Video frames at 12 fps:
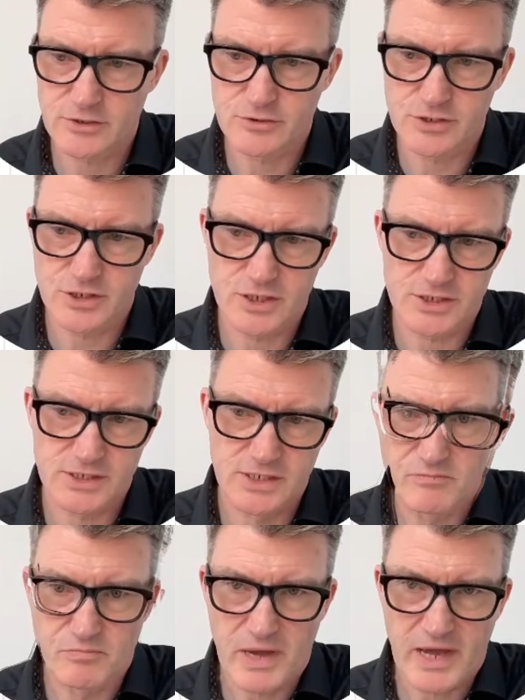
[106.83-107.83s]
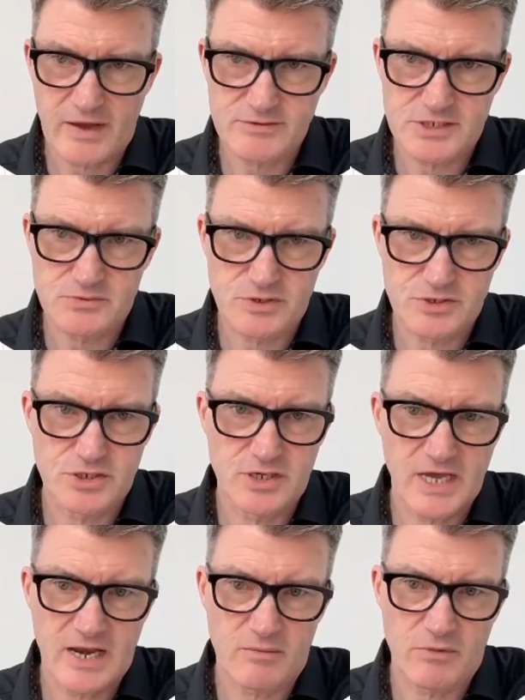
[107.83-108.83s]
from Disney's payouts as well.
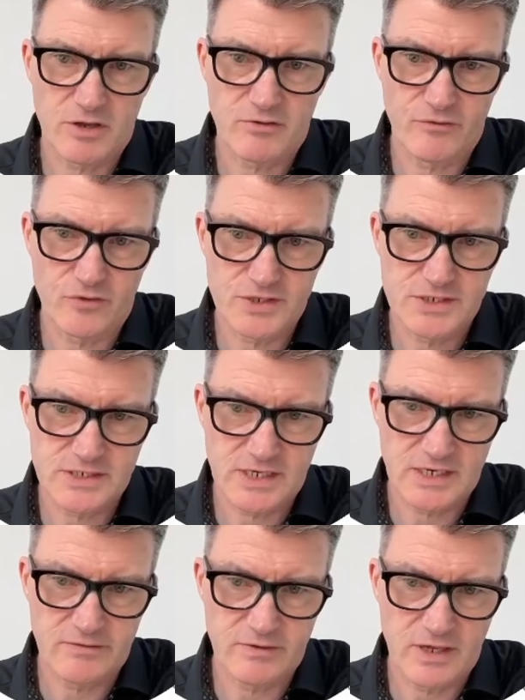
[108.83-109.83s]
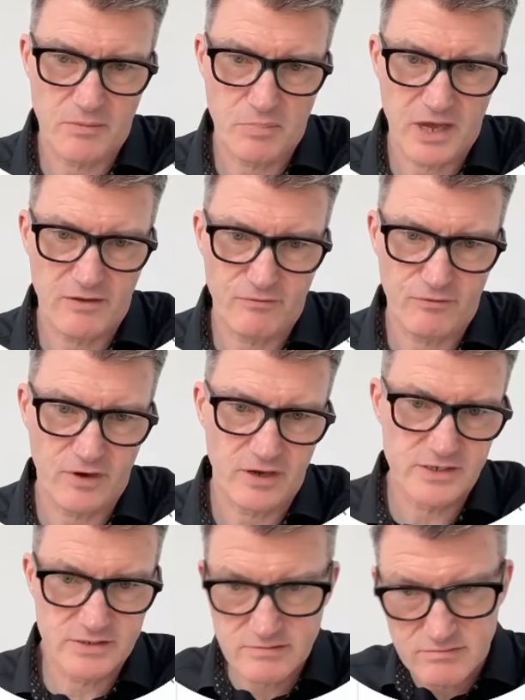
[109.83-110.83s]
So you can upload your voice and even get paid for
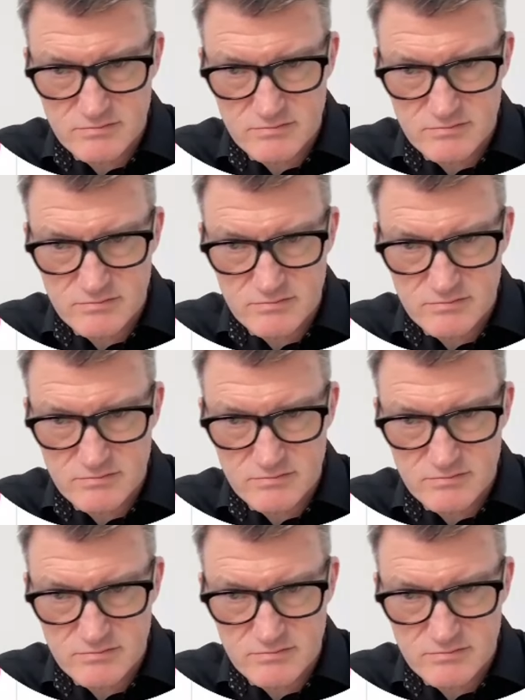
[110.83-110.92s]
it.